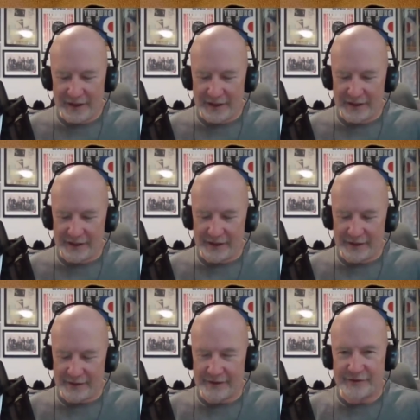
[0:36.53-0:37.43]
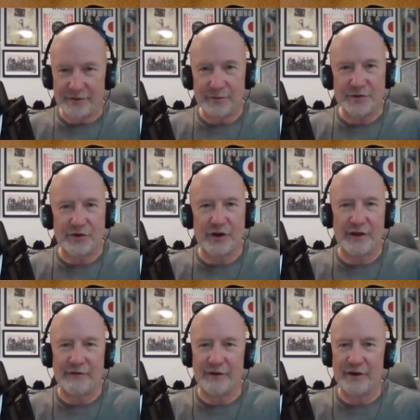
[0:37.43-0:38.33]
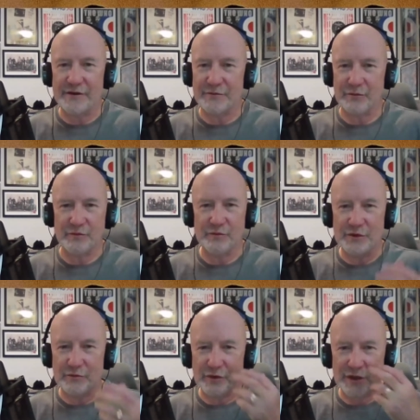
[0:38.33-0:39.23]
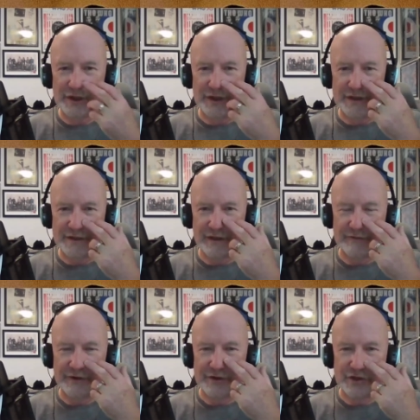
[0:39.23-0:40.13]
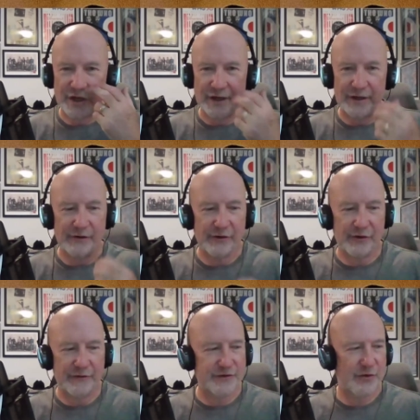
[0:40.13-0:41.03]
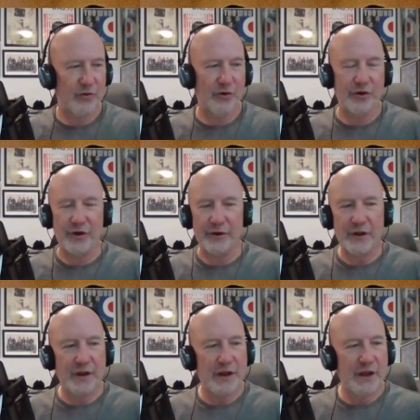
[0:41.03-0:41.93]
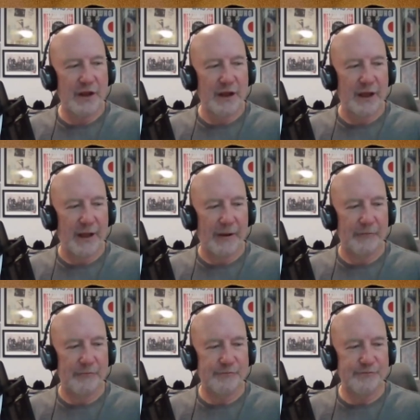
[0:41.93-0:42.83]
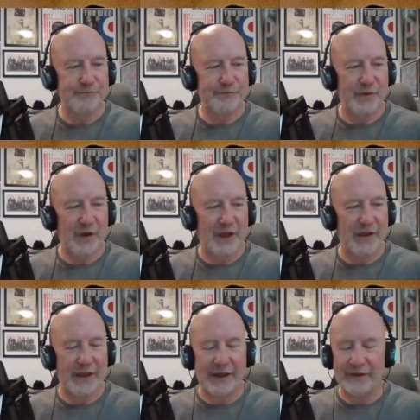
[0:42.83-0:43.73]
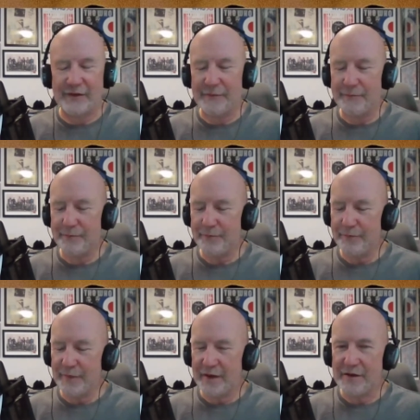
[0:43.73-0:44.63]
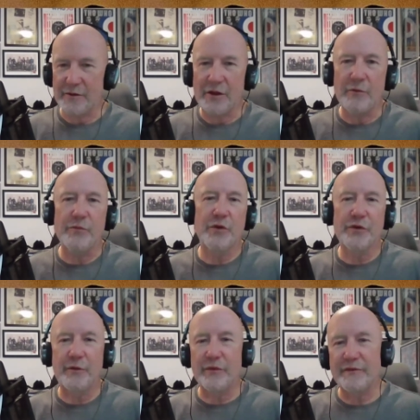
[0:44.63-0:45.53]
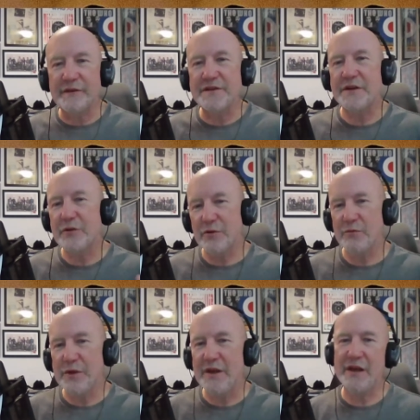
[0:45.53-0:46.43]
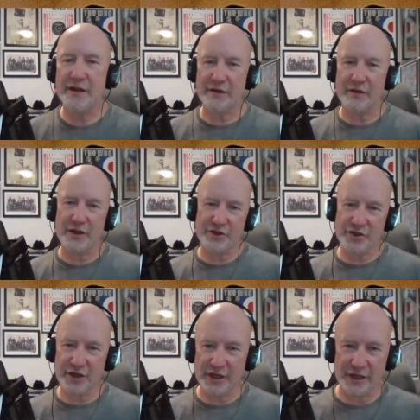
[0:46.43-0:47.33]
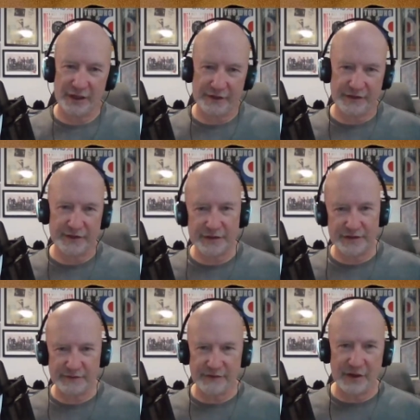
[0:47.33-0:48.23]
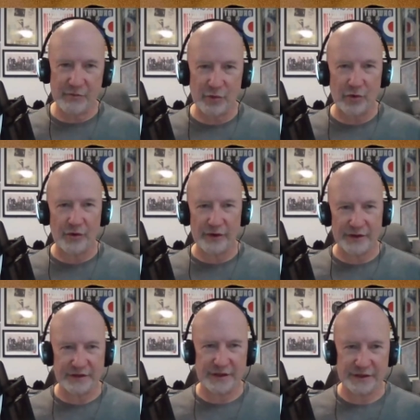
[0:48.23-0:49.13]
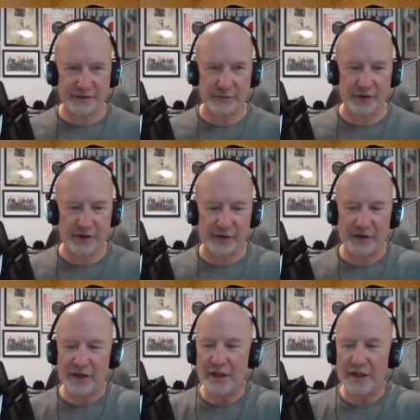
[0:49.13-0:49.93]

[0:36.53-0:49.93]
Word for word: And it's always great to find some some really neat stuff in a charity or a thrift store, and um, to get that, to help build up the physical media collection again, because that's very important these days, the way that